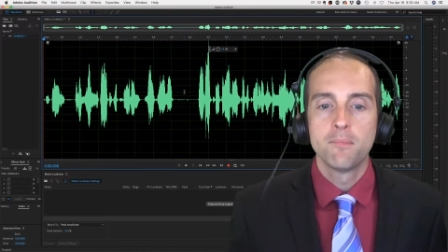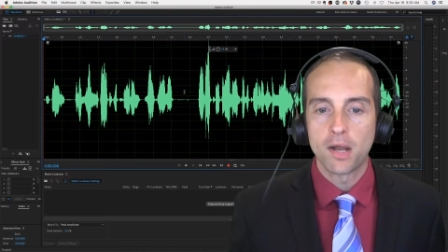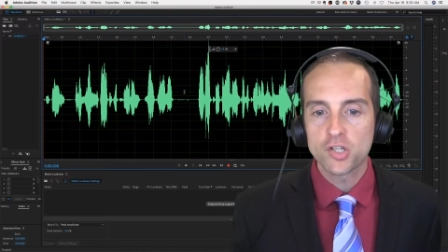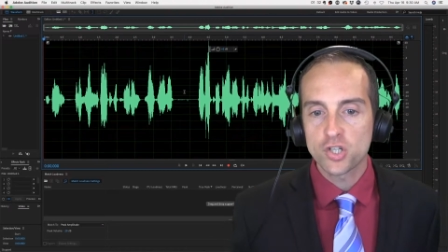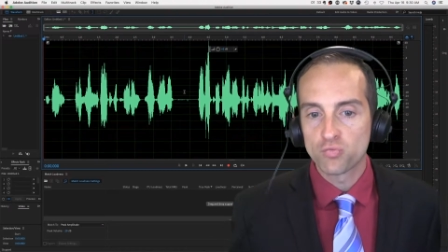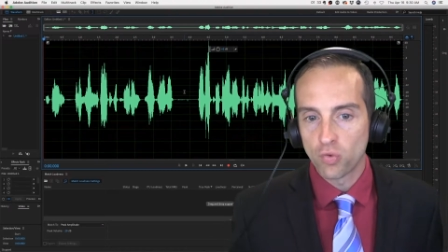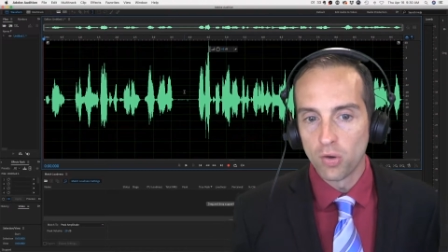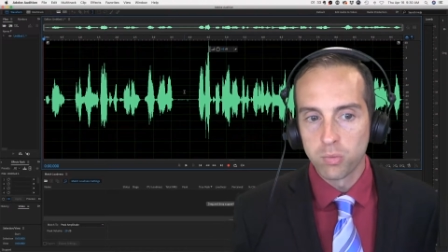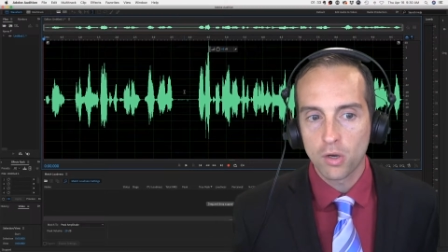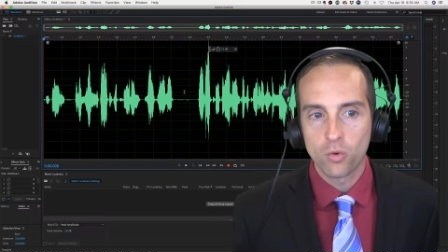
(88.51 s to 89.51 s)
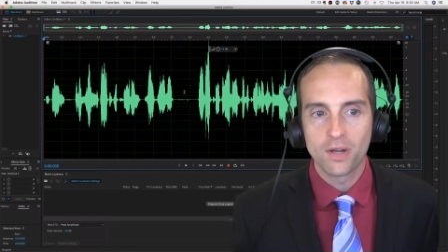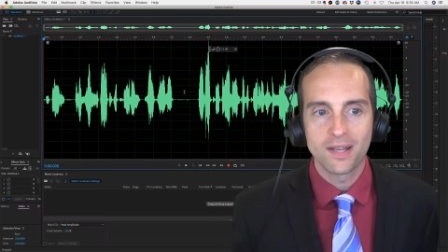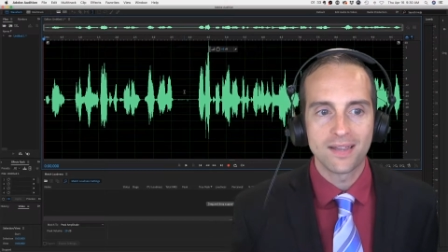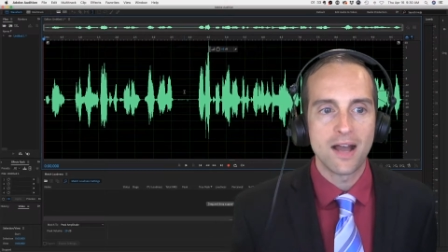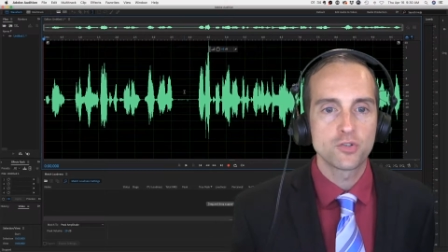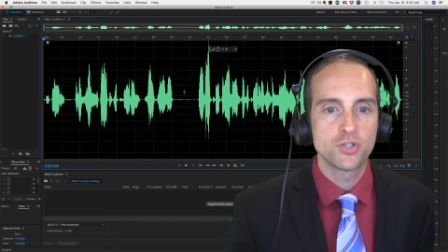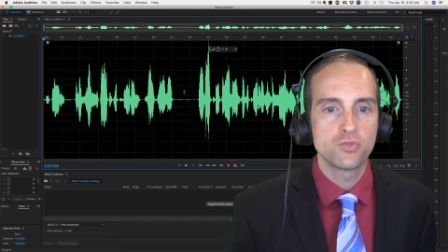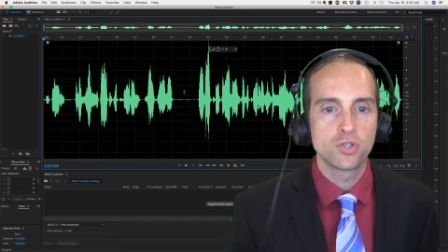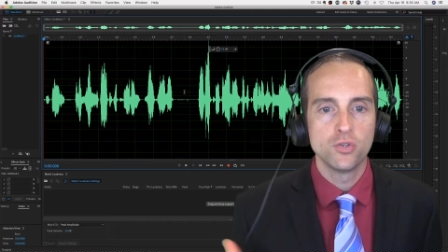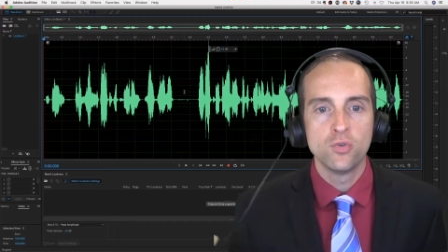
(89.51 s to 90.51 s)
Punch and roll recording allows you
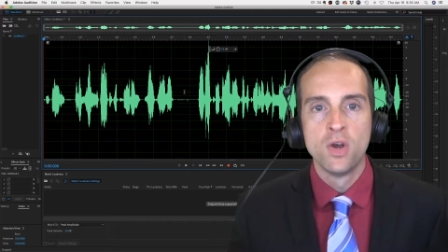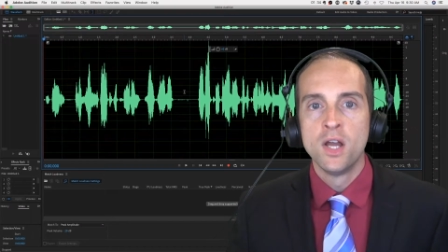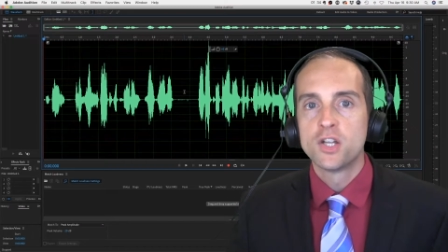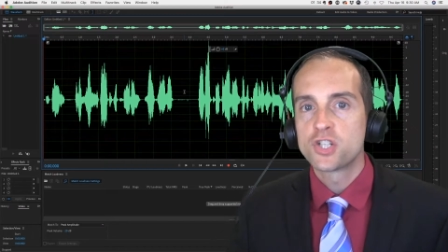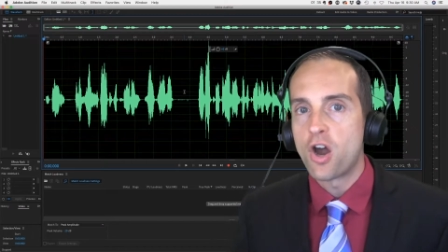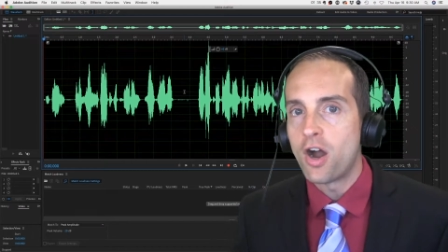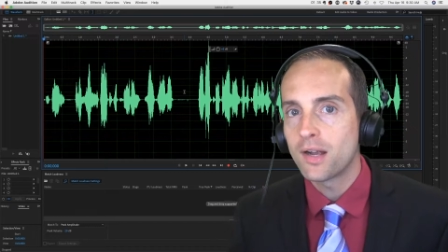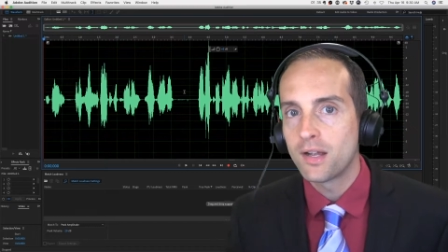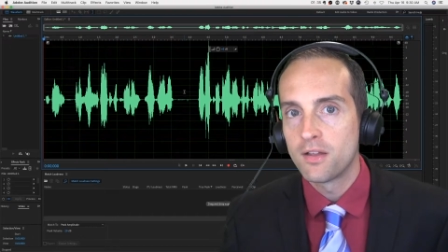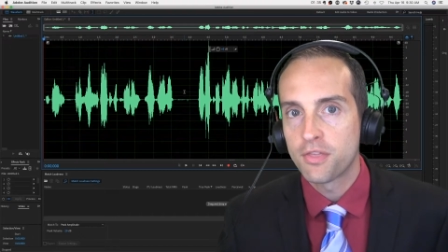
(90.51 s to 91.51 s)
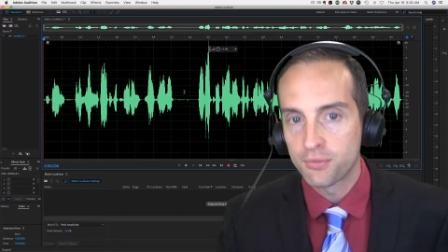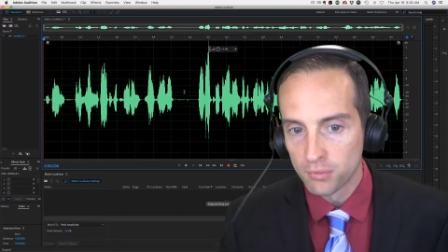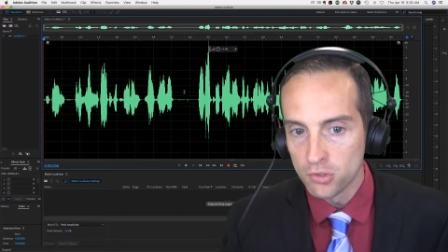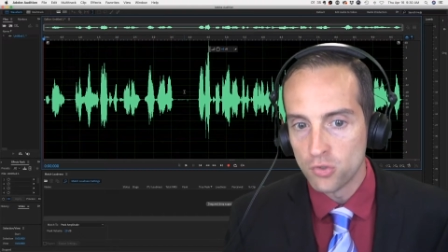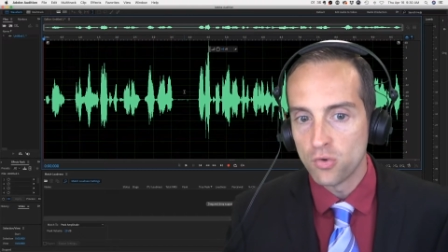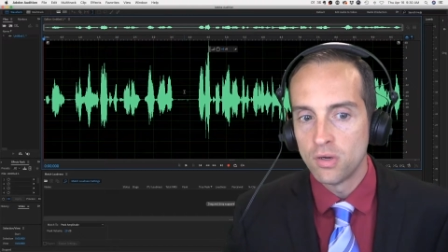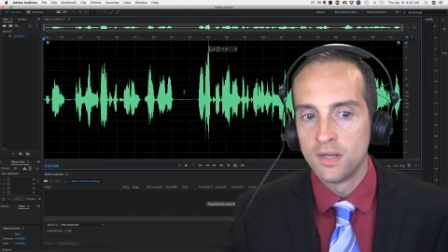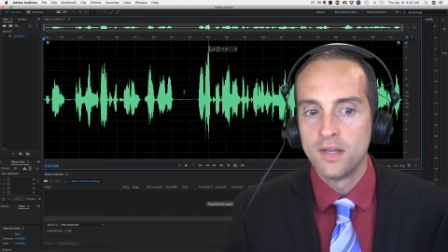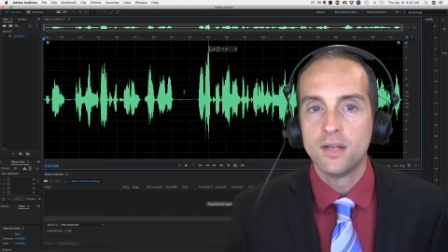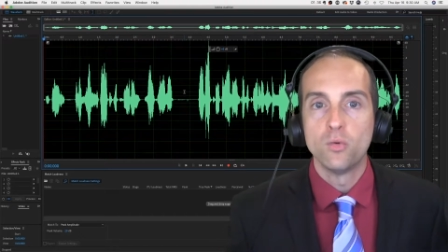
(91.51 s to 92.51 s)
to talk through
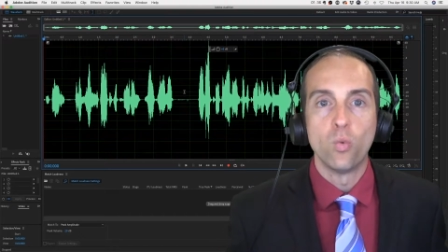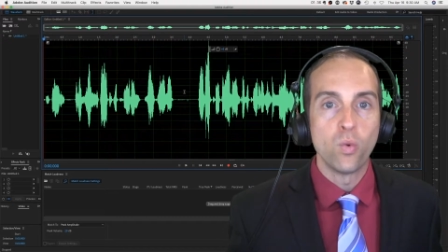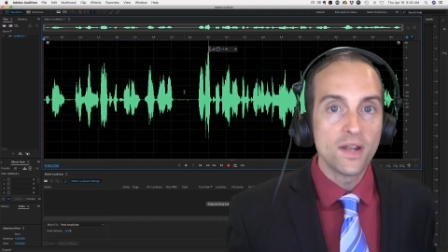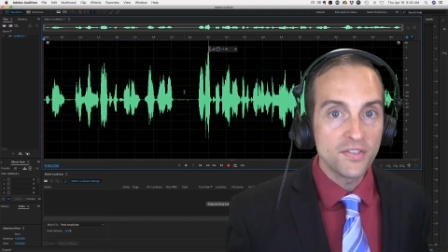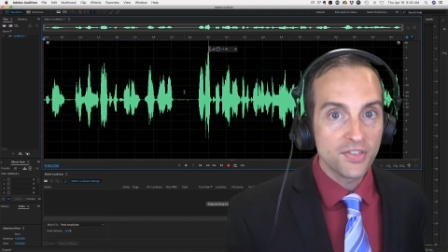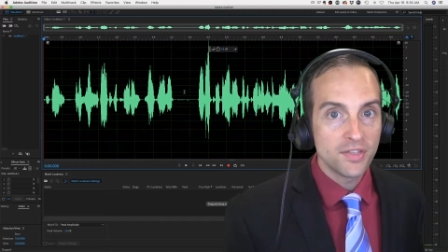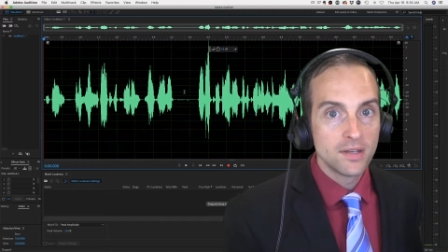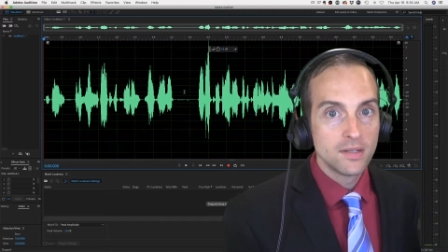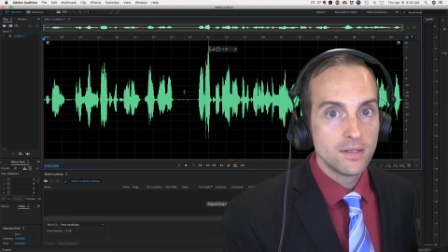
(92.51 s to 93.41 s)
with,